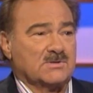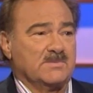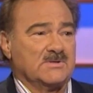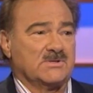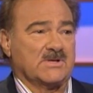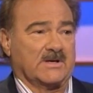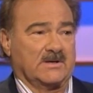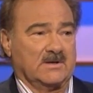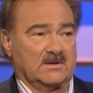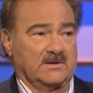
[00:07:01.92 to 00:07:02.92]
has been
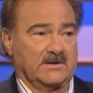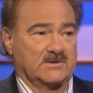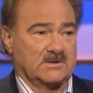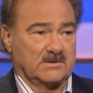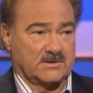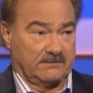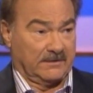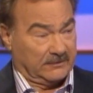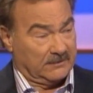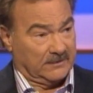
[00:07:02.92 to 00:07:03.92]
said, it's a
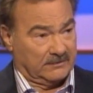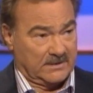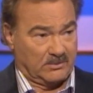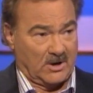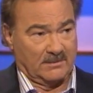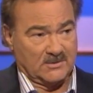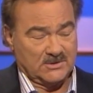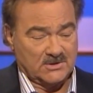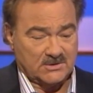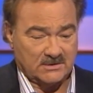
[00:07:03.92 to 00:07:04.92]
50-50
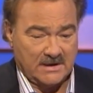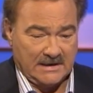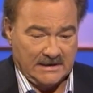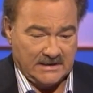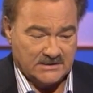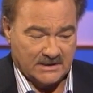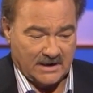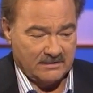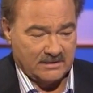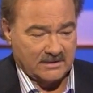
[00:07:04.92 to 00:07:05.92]
proposition. He
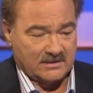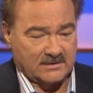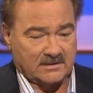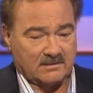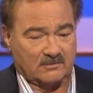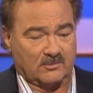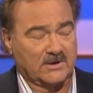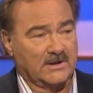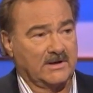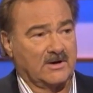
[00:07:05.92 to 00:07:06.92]
said, I think
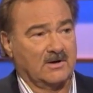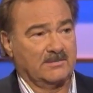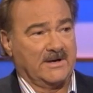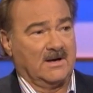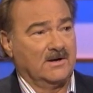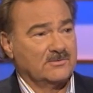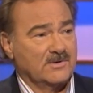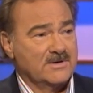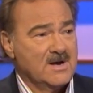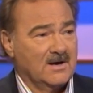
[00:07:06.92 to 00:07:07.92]
really it ought to be
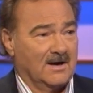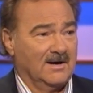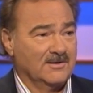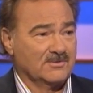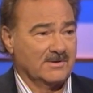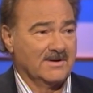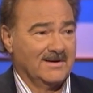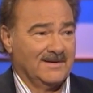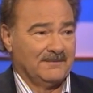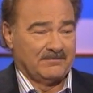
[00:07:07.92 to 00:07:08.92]
100-100.
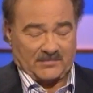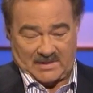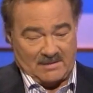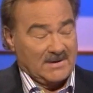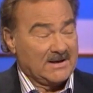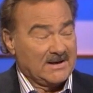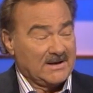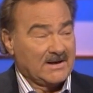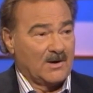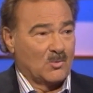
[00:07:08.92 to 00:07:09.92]
That
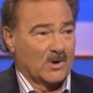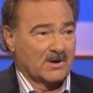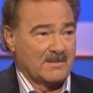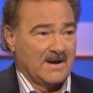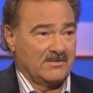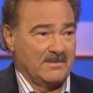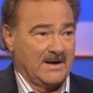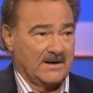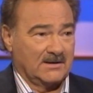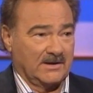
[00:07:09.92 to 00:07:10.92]
may not work
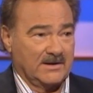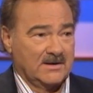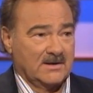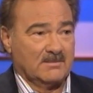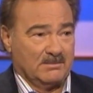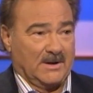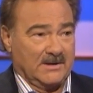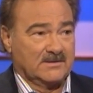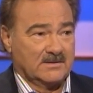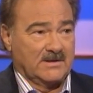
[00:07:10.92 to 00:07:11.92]
mathematically,
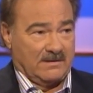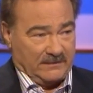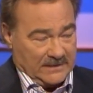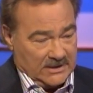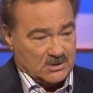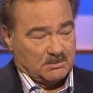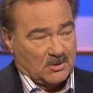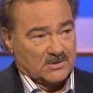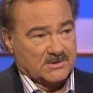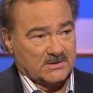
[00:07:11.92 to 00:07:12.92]
but if each
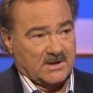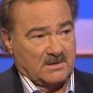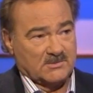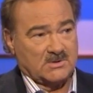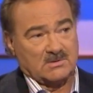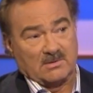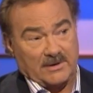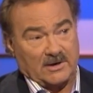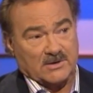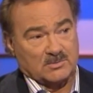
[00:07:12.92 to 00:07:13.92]
person comes to the
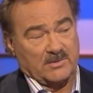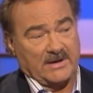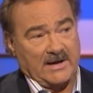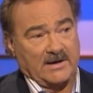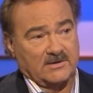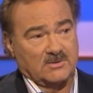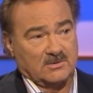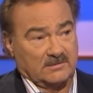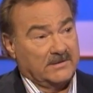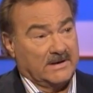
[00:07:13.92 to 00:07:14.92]
marriage with the
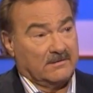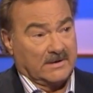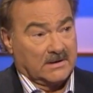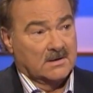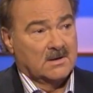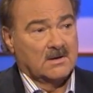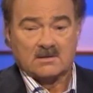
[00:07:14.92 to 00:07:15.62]
attitude of giving